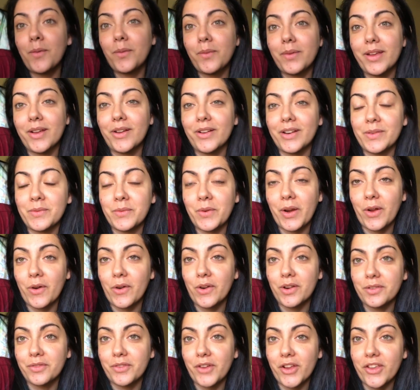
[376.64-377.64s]
we're gonna
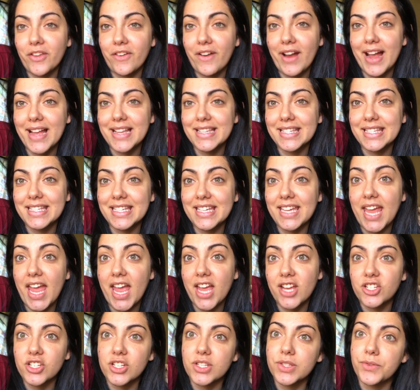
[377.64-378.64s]
record for you guys, see
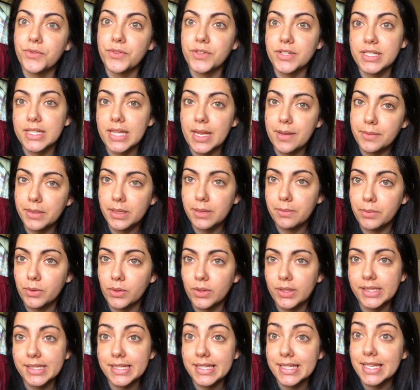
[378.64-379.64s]
Ash's first time in the pool.
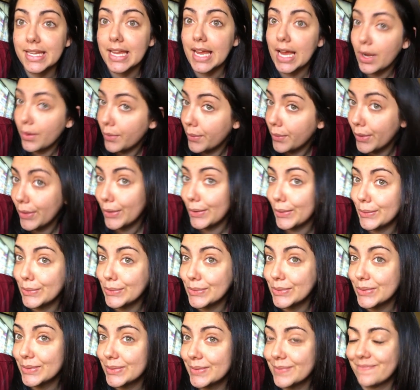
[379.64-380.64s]
Let's see how it
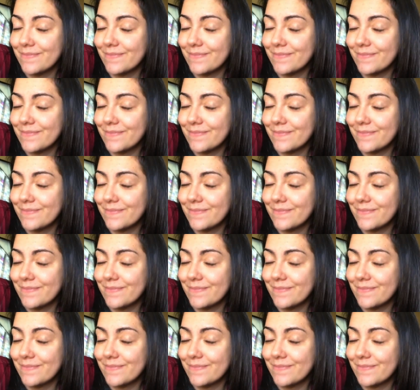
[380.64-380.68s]
goes.